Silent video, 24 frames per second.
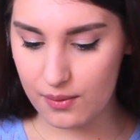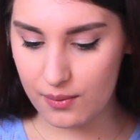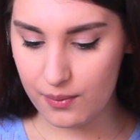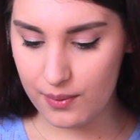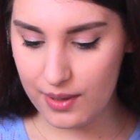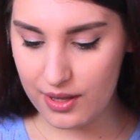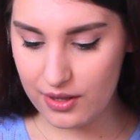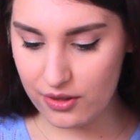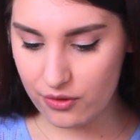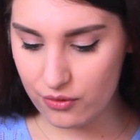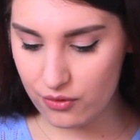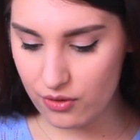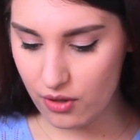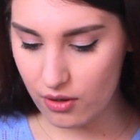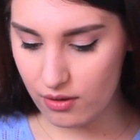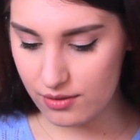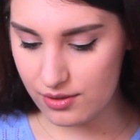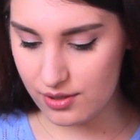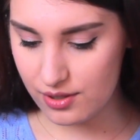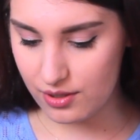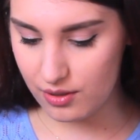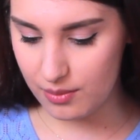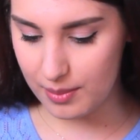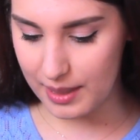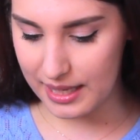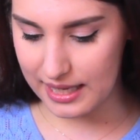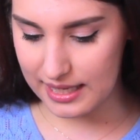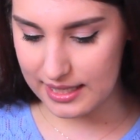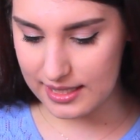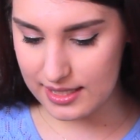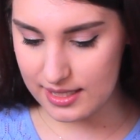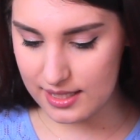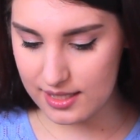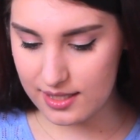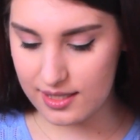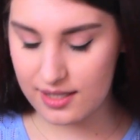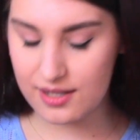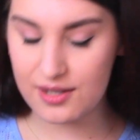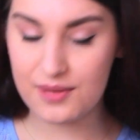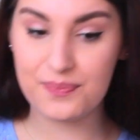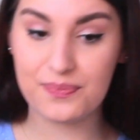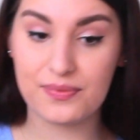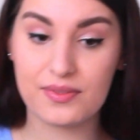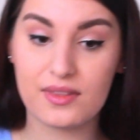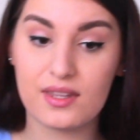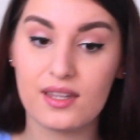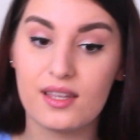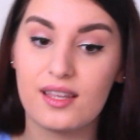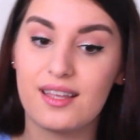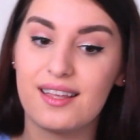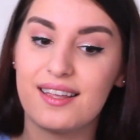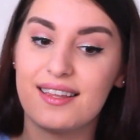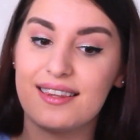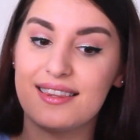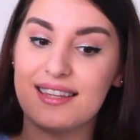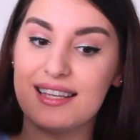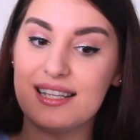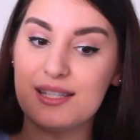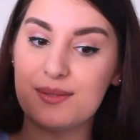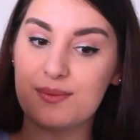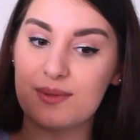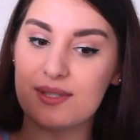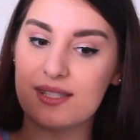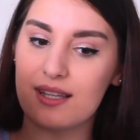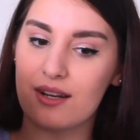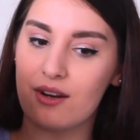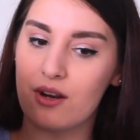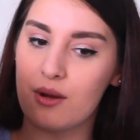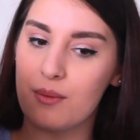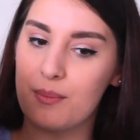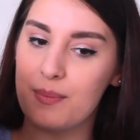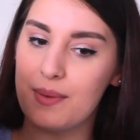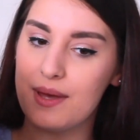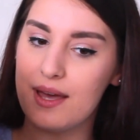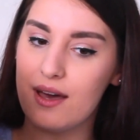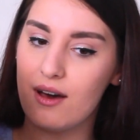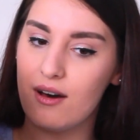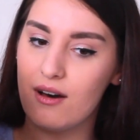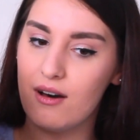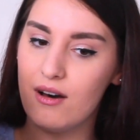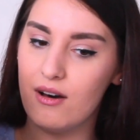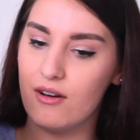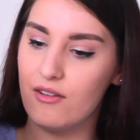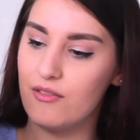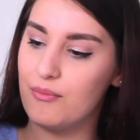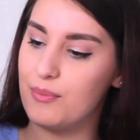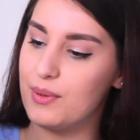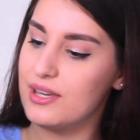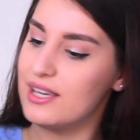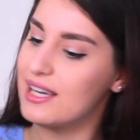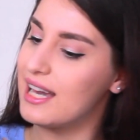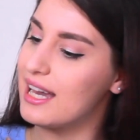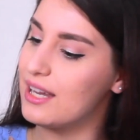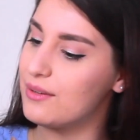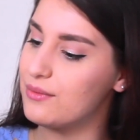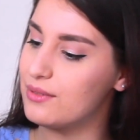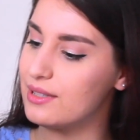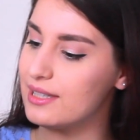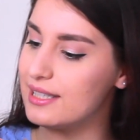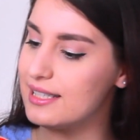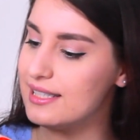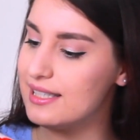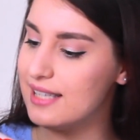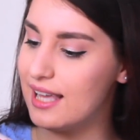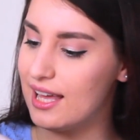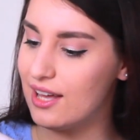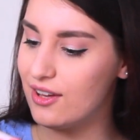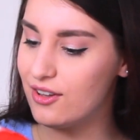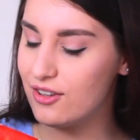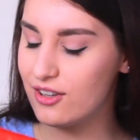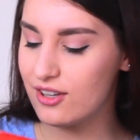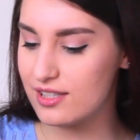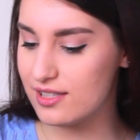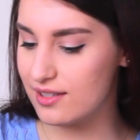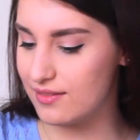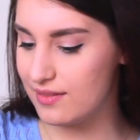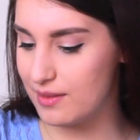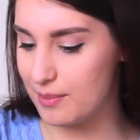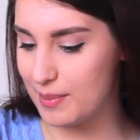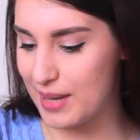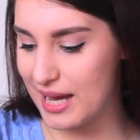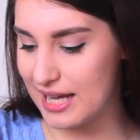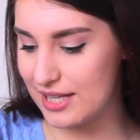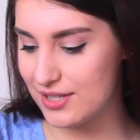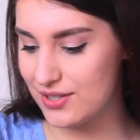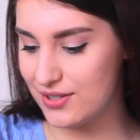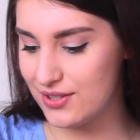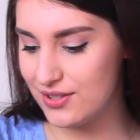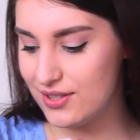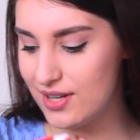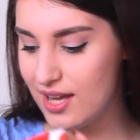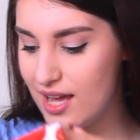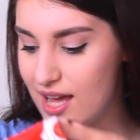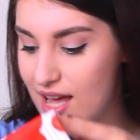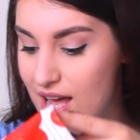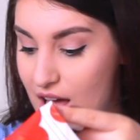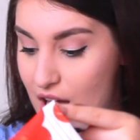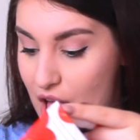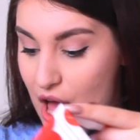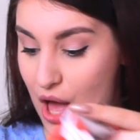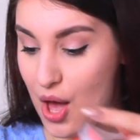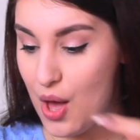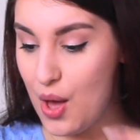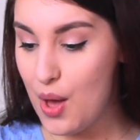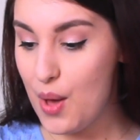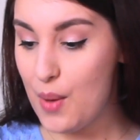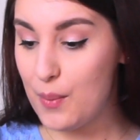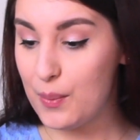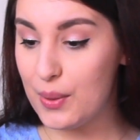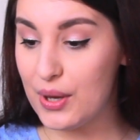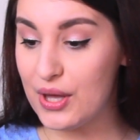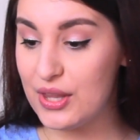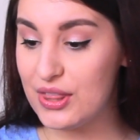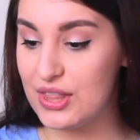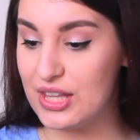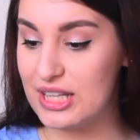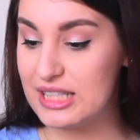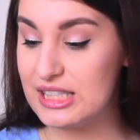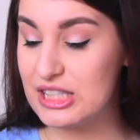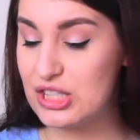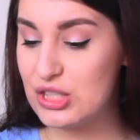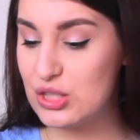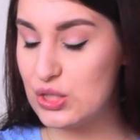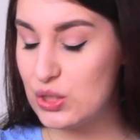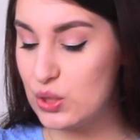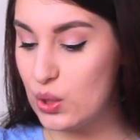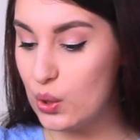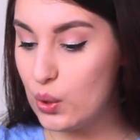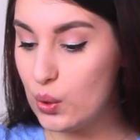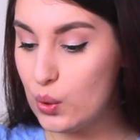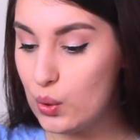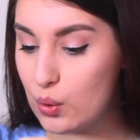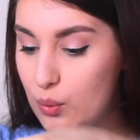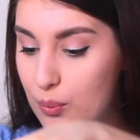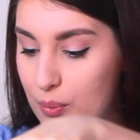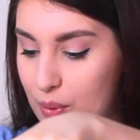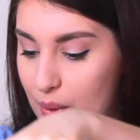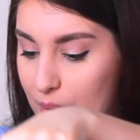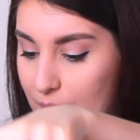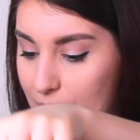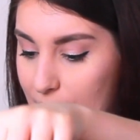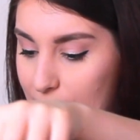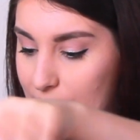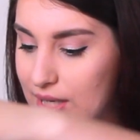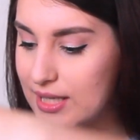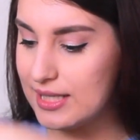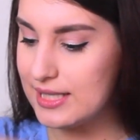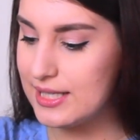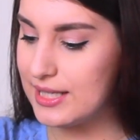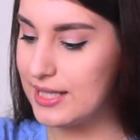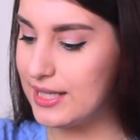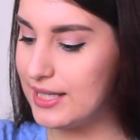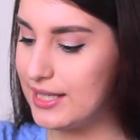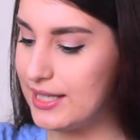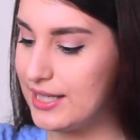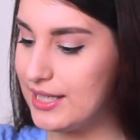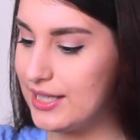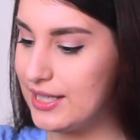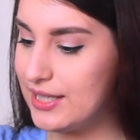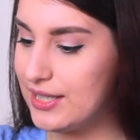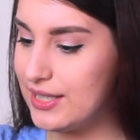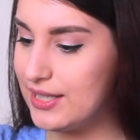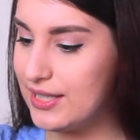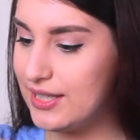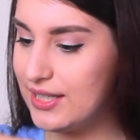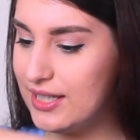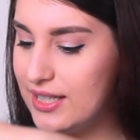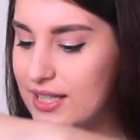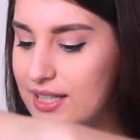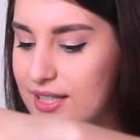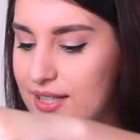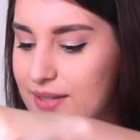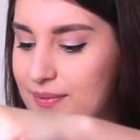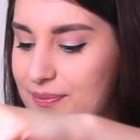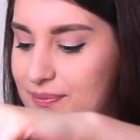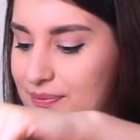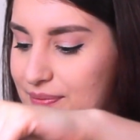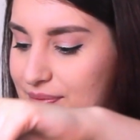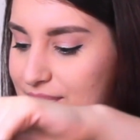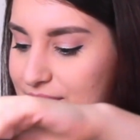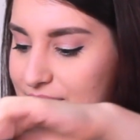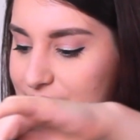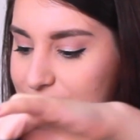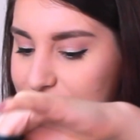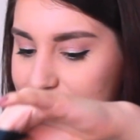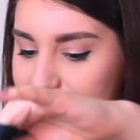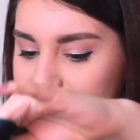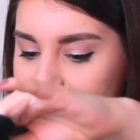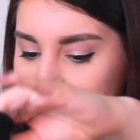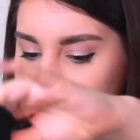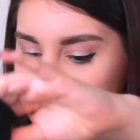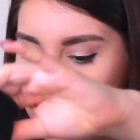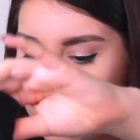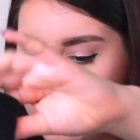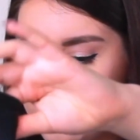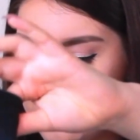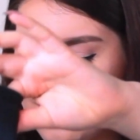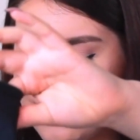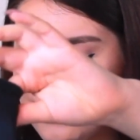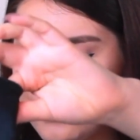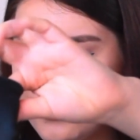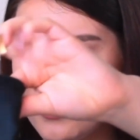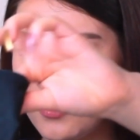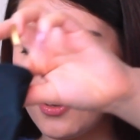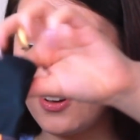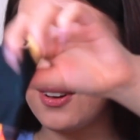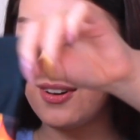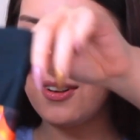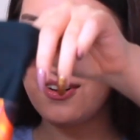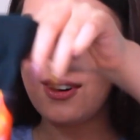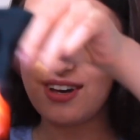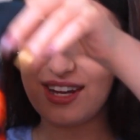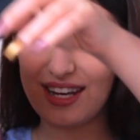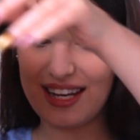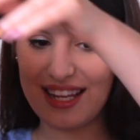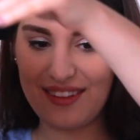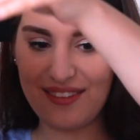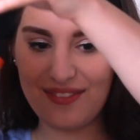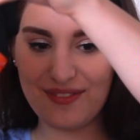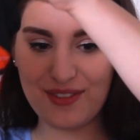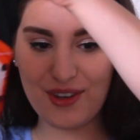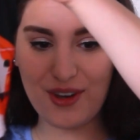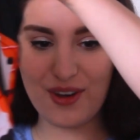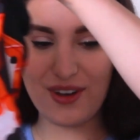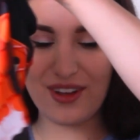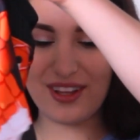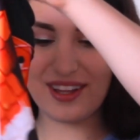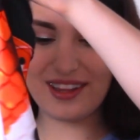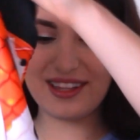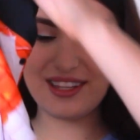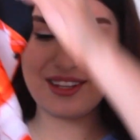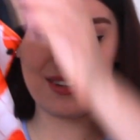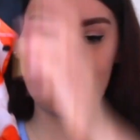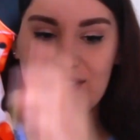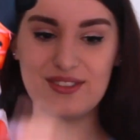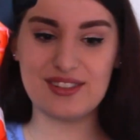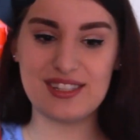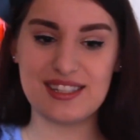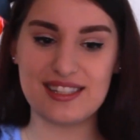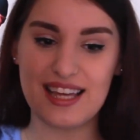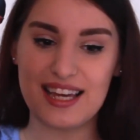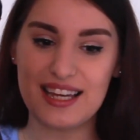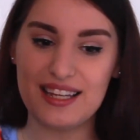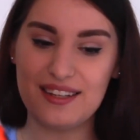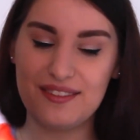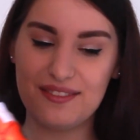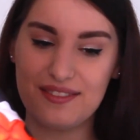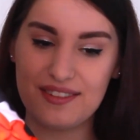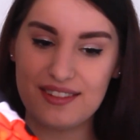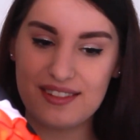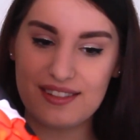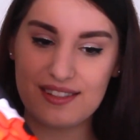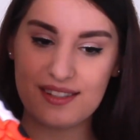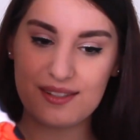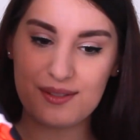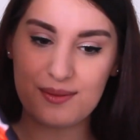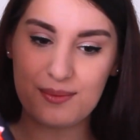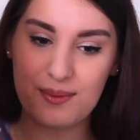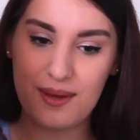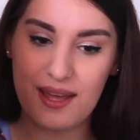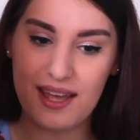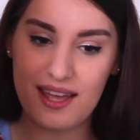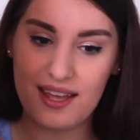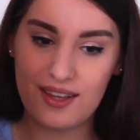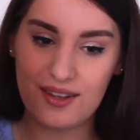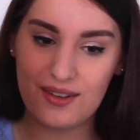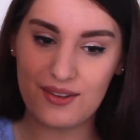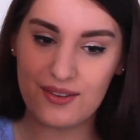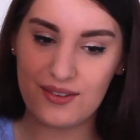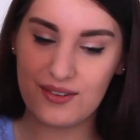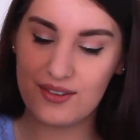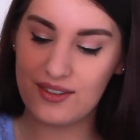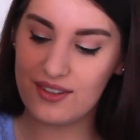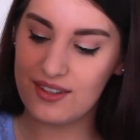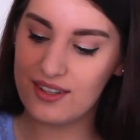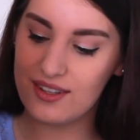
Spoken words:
well, they're not too bad. These ones are a bit off, but you can't really tell because of the pattern. But it's so pretty. Oh, and they've got little side fins as well.